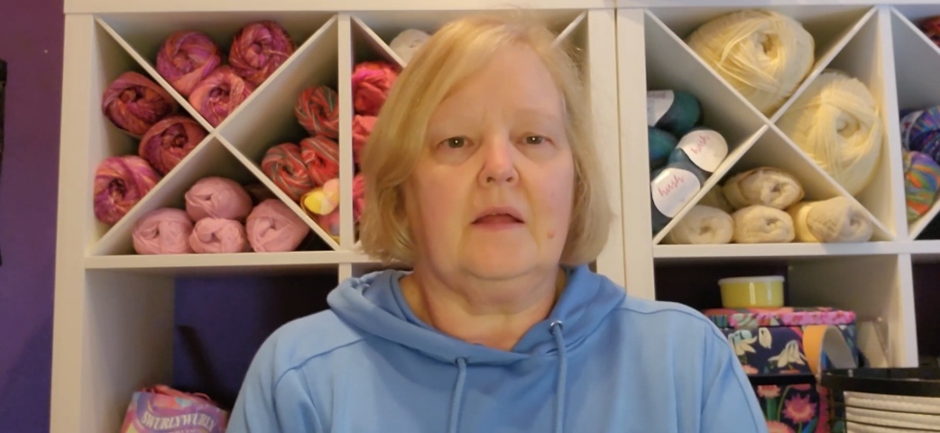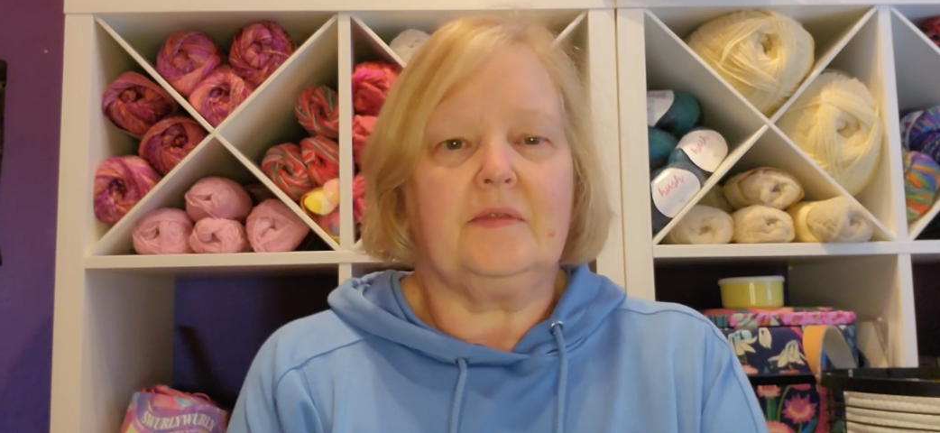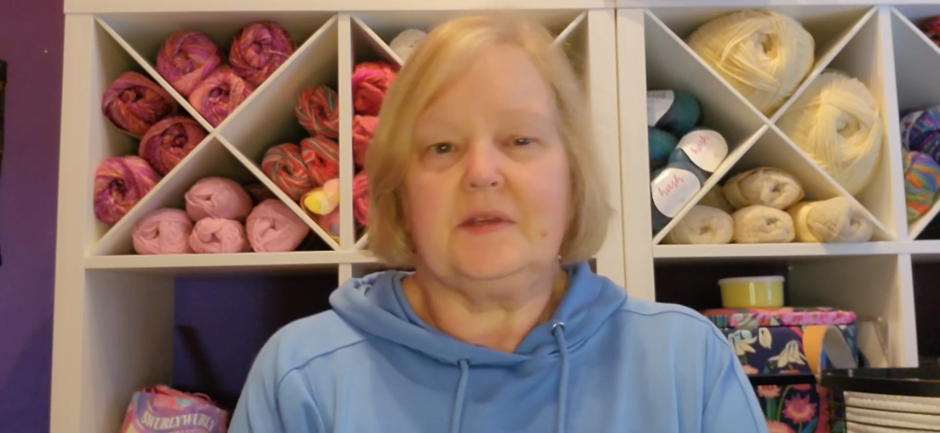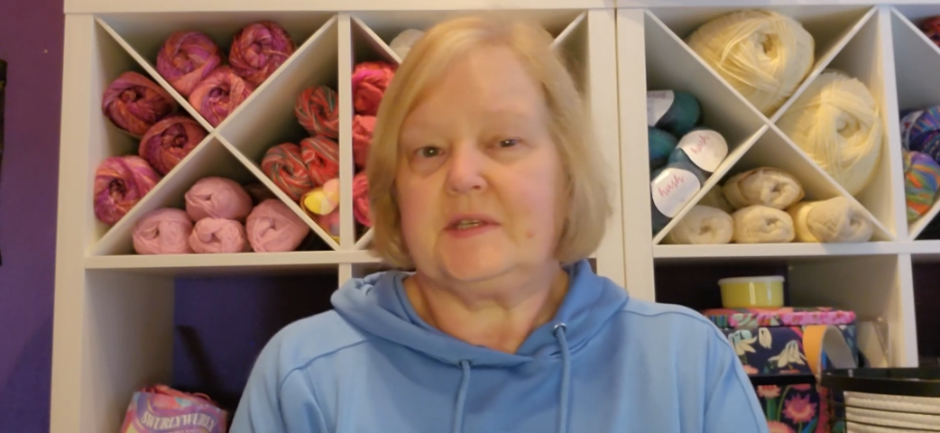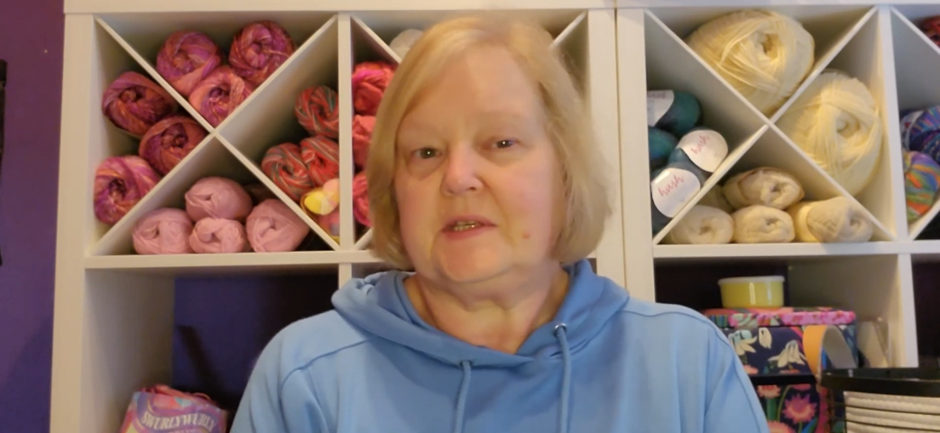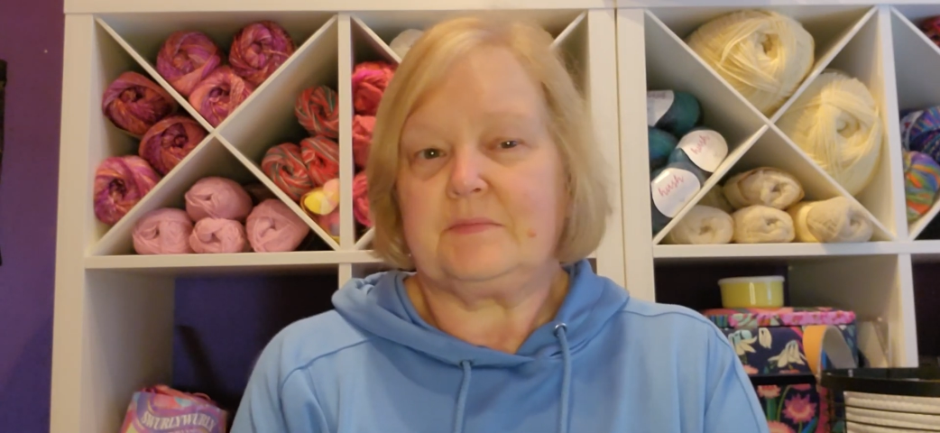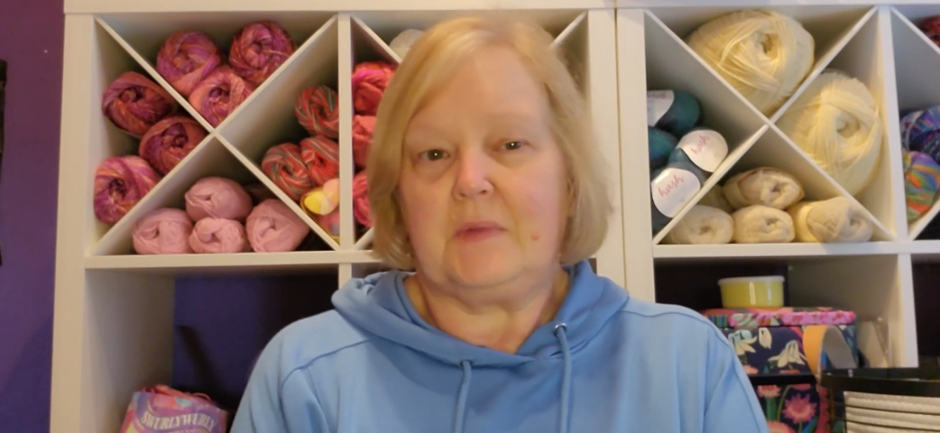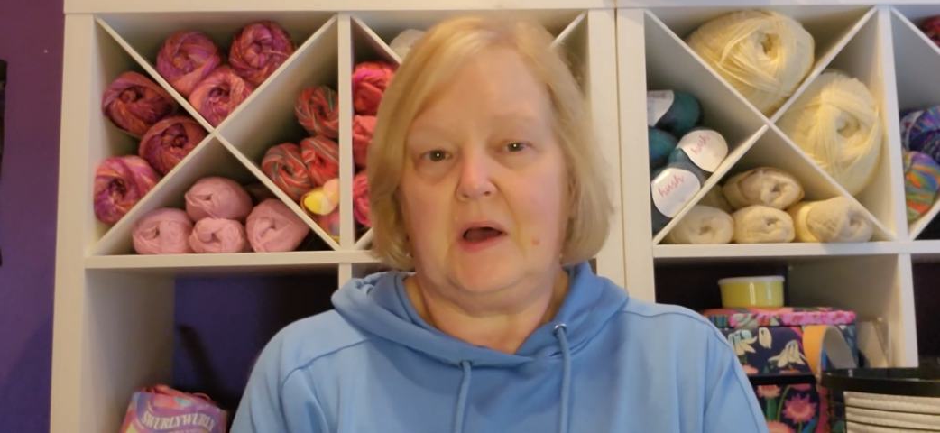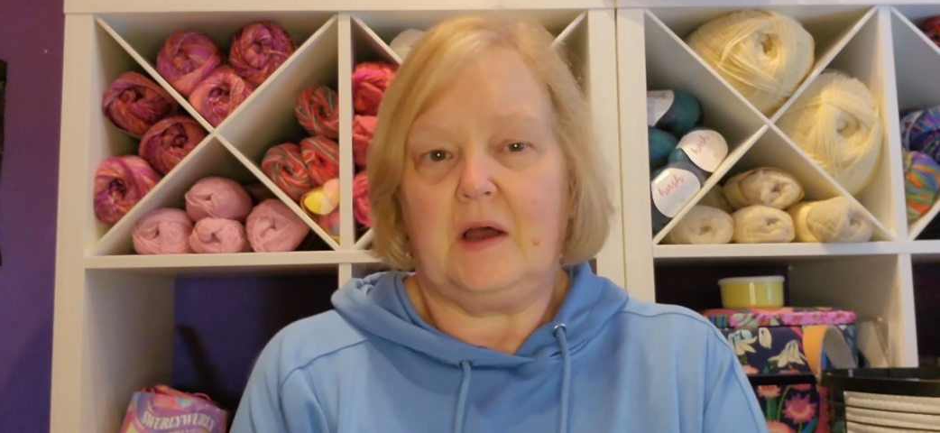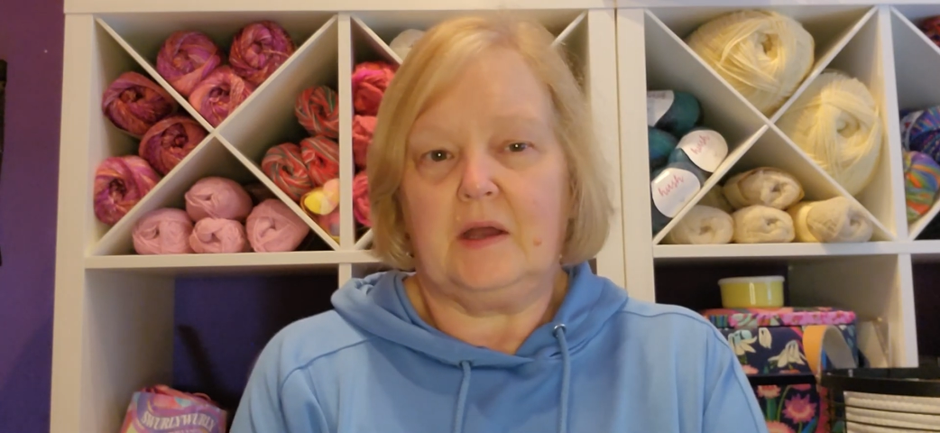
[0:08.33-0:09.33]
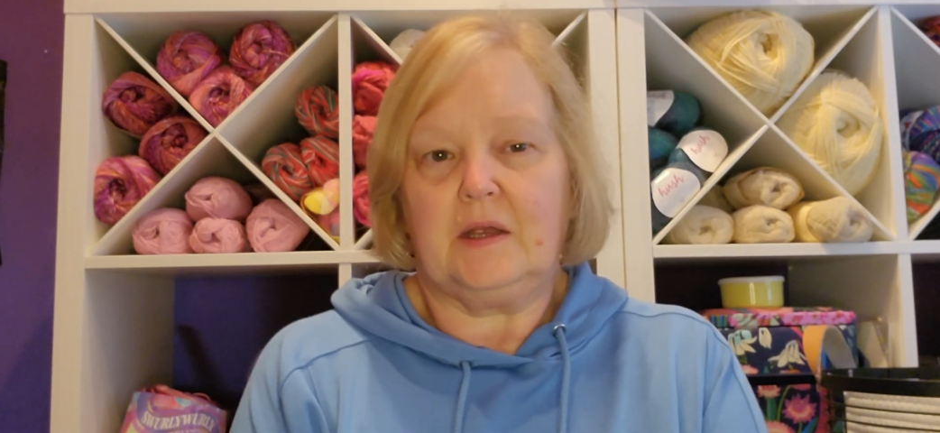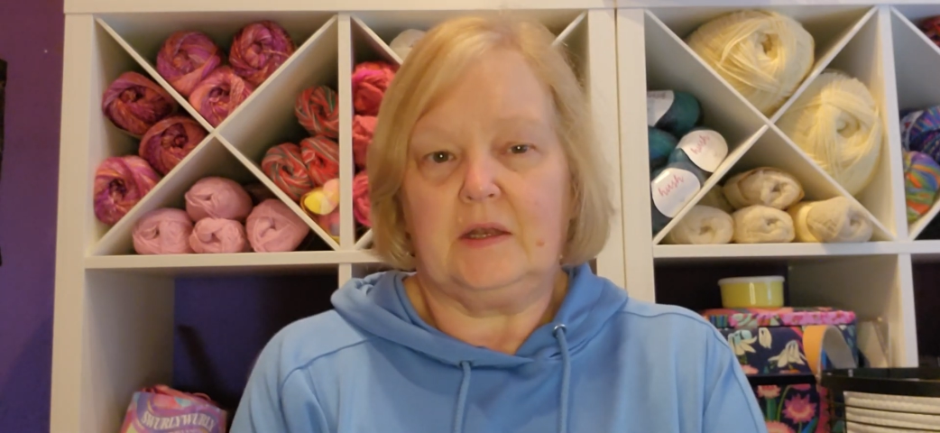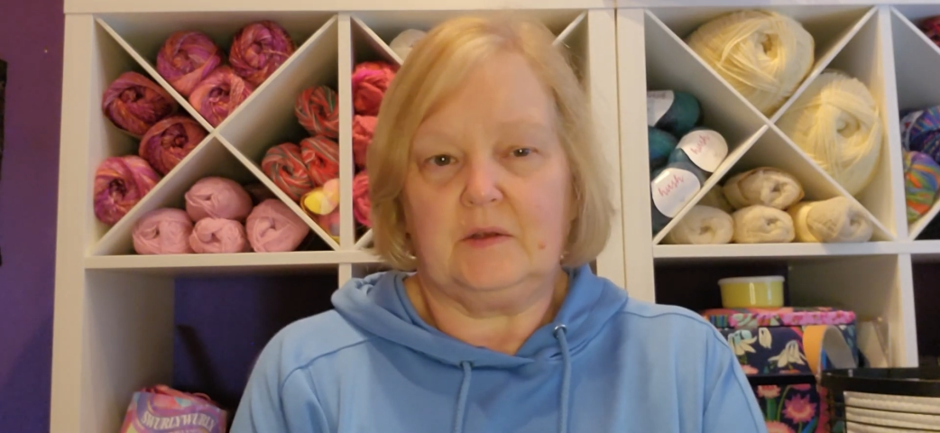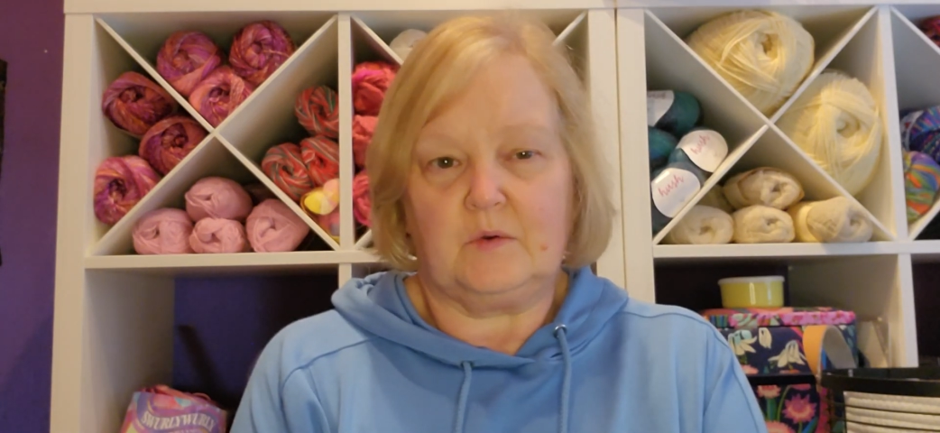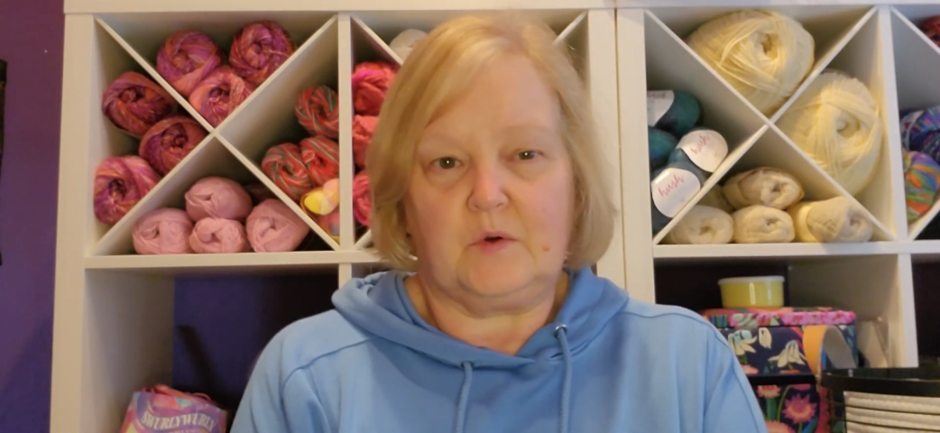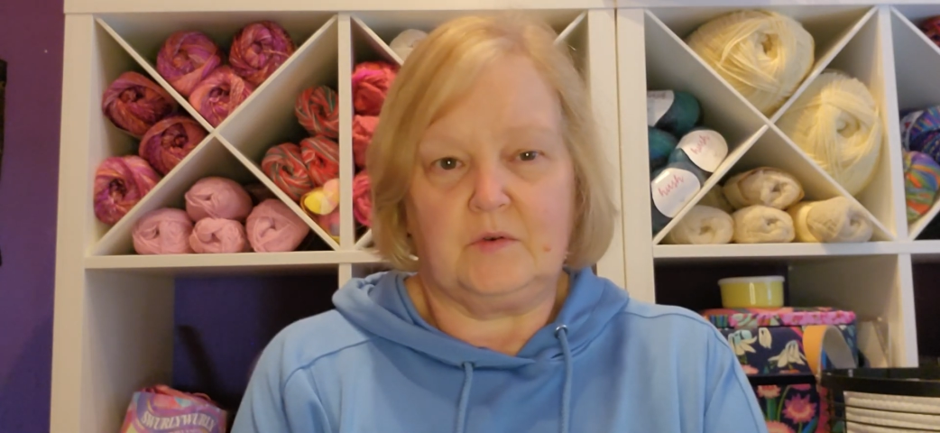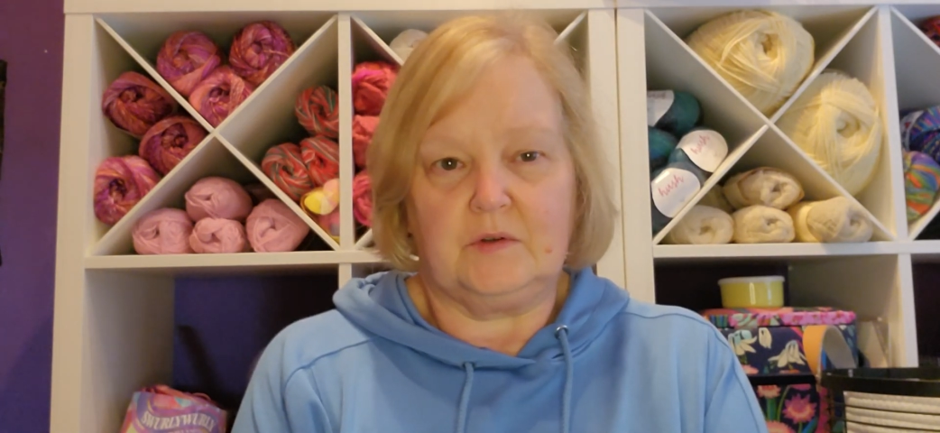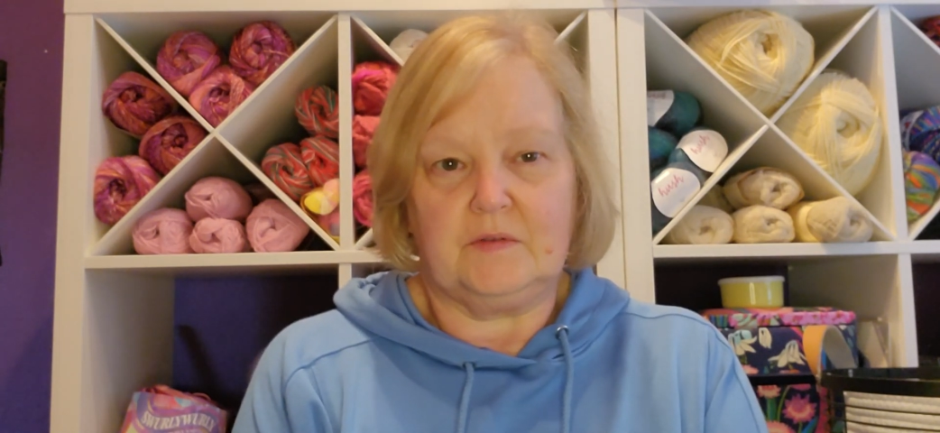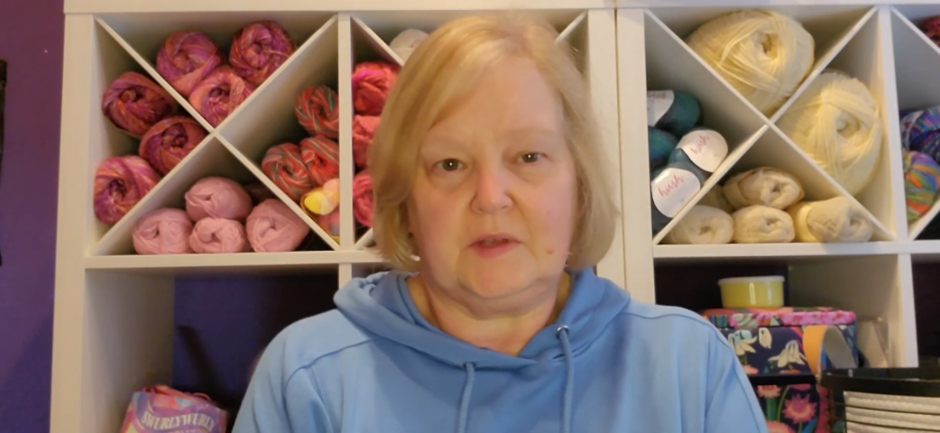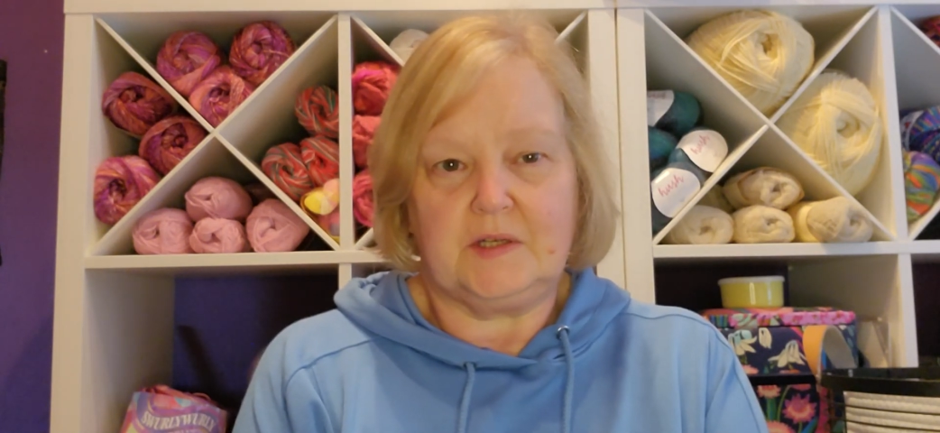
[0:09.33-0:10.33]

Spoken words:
This is my little corner of the